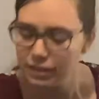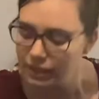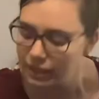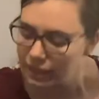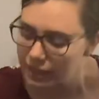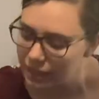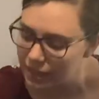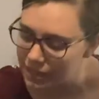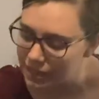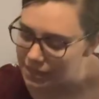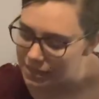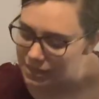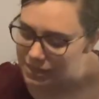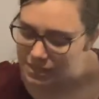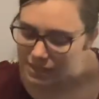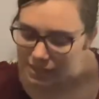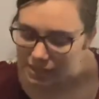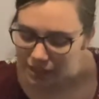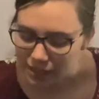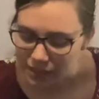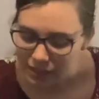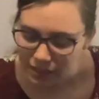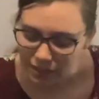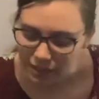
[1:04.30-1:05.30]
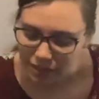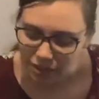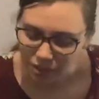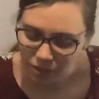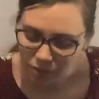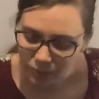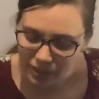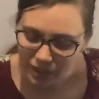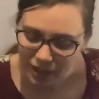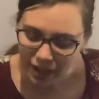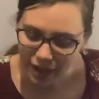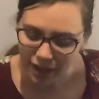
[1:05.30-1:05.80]
can see here.
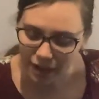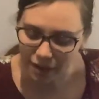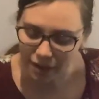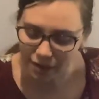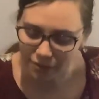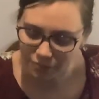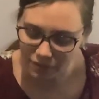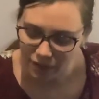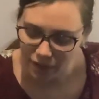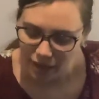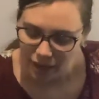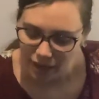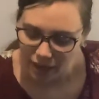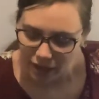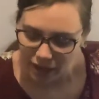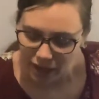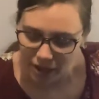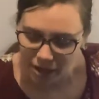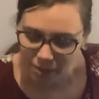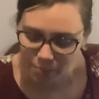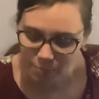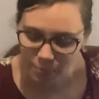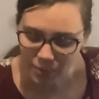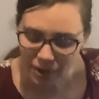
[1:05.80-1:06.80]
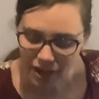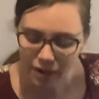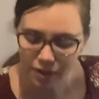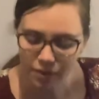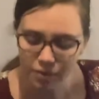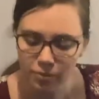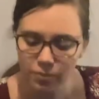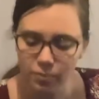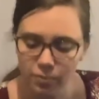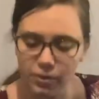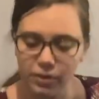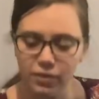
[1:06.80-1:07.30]
We have a bed
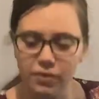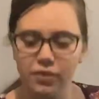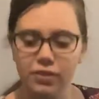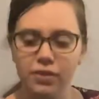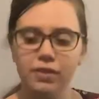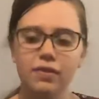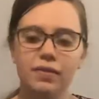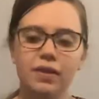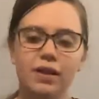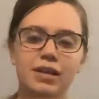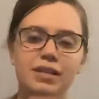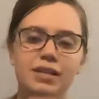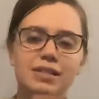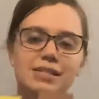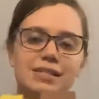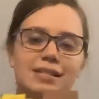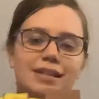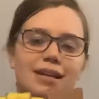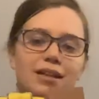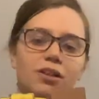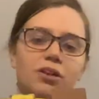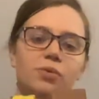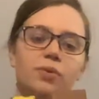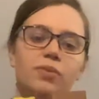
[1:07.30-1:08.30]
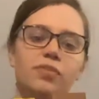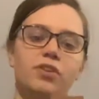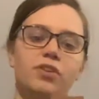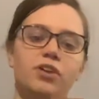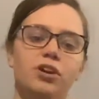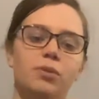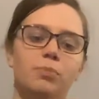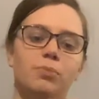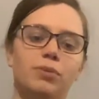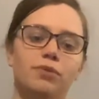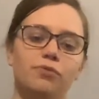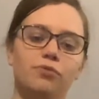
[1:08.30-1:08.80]
that is yellow with the
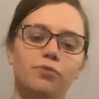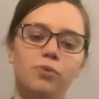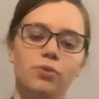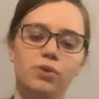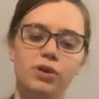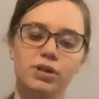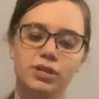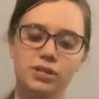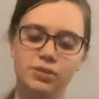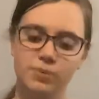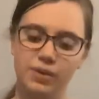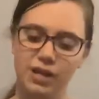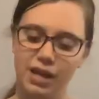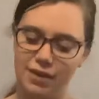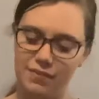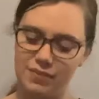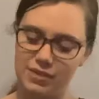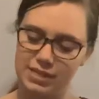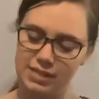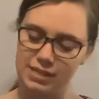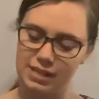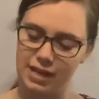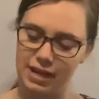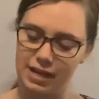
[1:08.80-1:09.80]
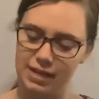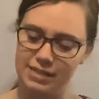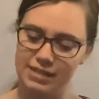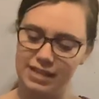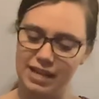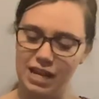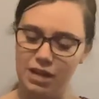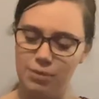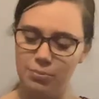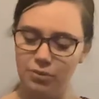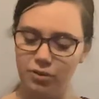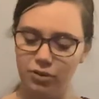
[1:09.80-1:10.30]
number 4s. We have a side
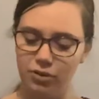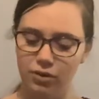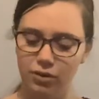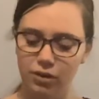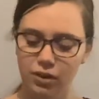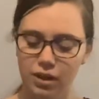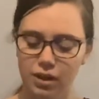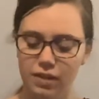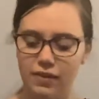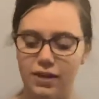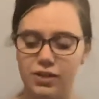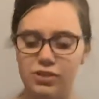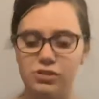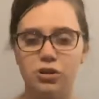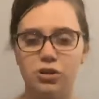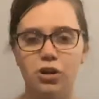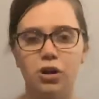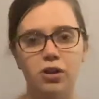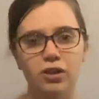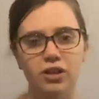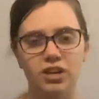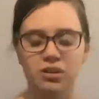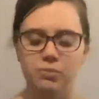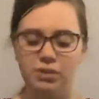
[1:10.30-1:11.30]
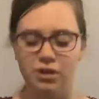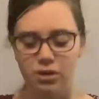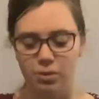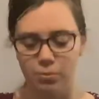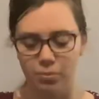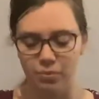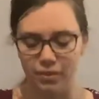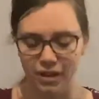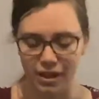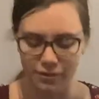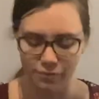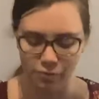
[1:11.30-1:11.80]
table that is all going to be on a
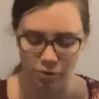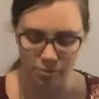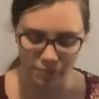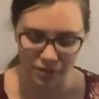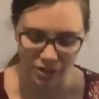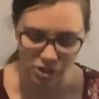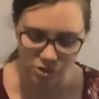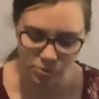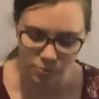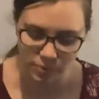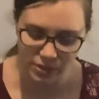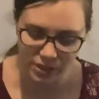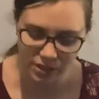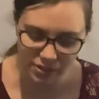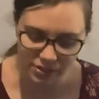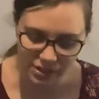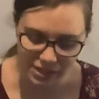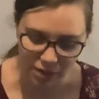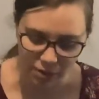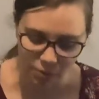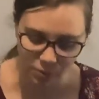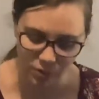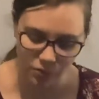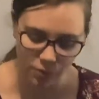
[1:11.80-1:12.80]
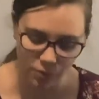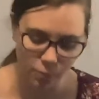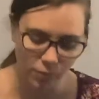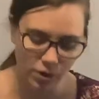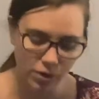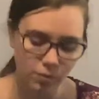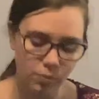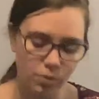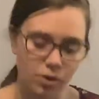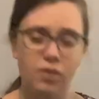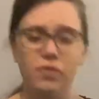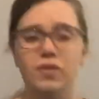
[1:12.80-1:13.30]
platform that is wheeled out with
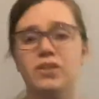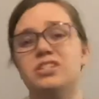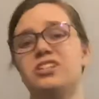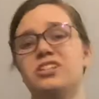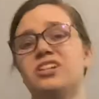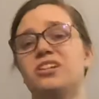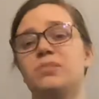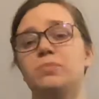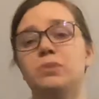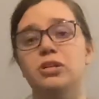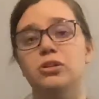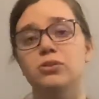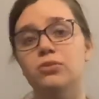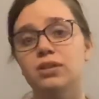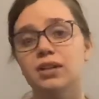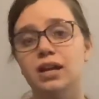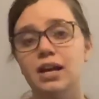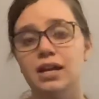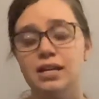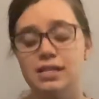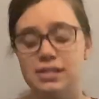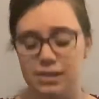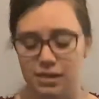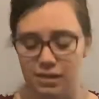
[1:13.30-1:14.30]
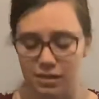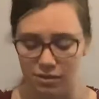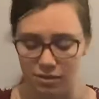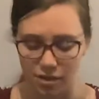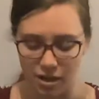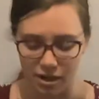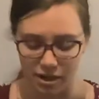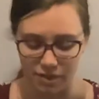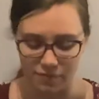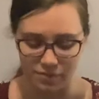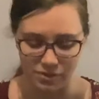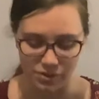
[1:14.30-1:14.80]
one wall that's going to be utilized in a
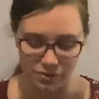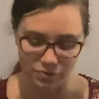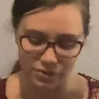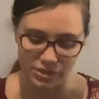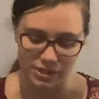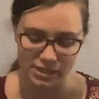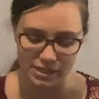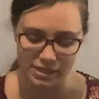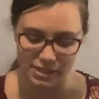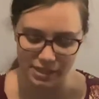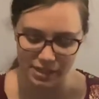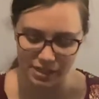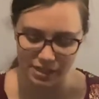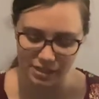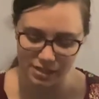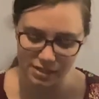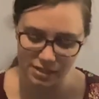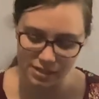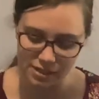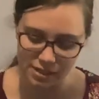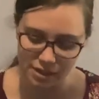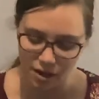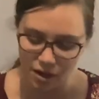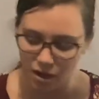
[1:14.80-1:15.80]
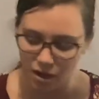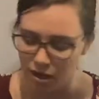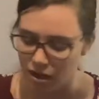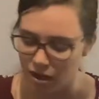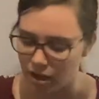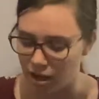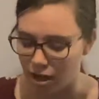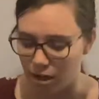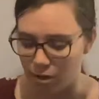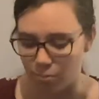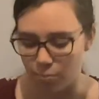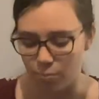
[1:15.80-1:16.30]
lot of different scenes.
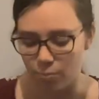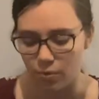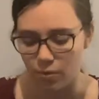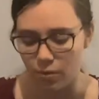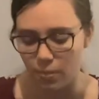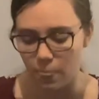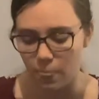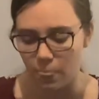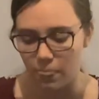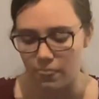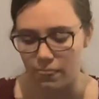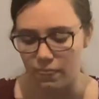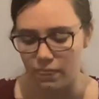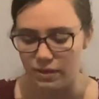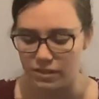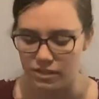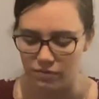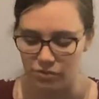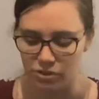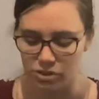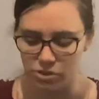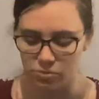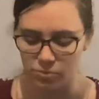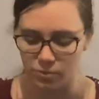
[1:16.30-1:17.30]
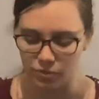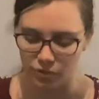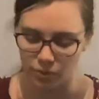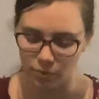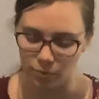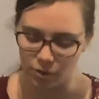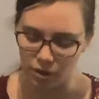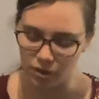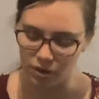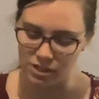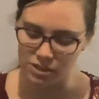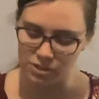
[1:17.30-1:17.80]
The difference with the
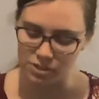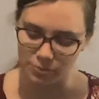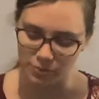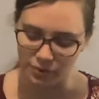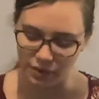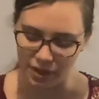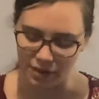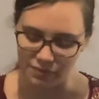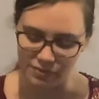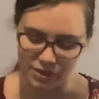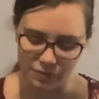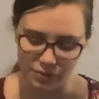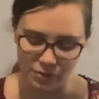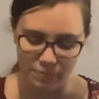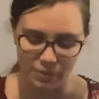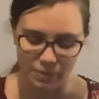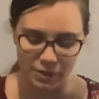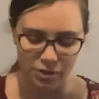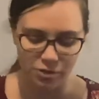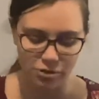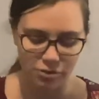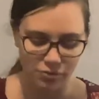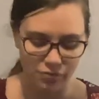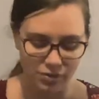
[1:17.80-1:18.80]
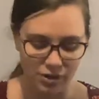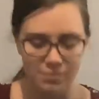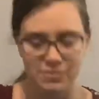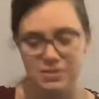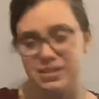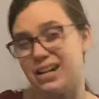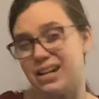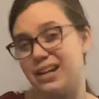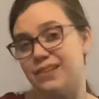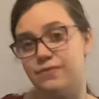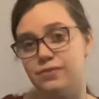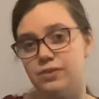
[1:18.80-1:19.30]
wall is it will have different picture frames
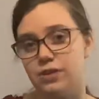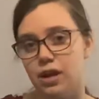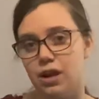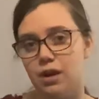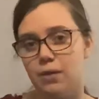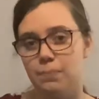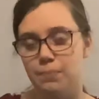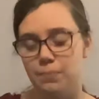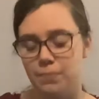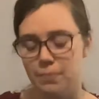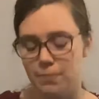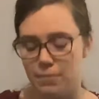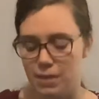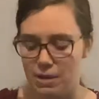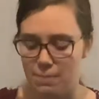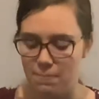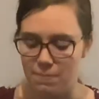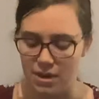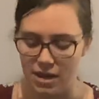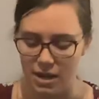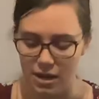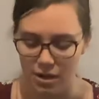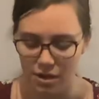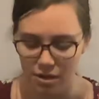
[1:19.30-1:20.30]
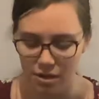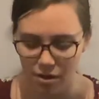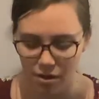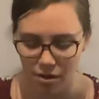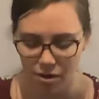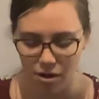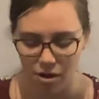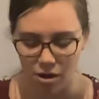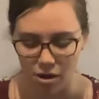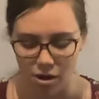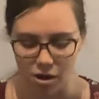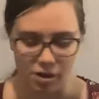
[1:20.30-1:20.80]
that have not been made
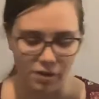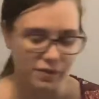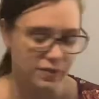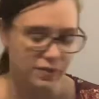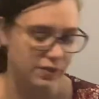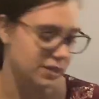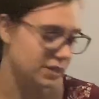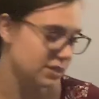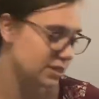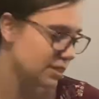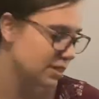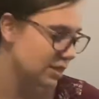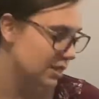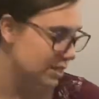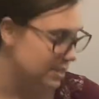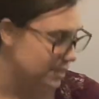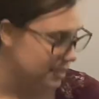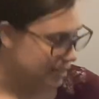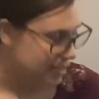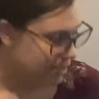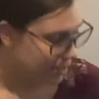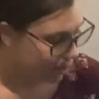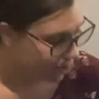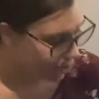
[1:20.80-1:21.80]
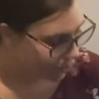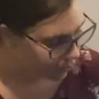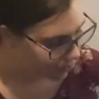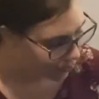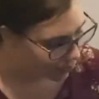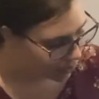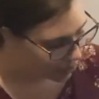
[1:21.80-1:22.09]
on this itself.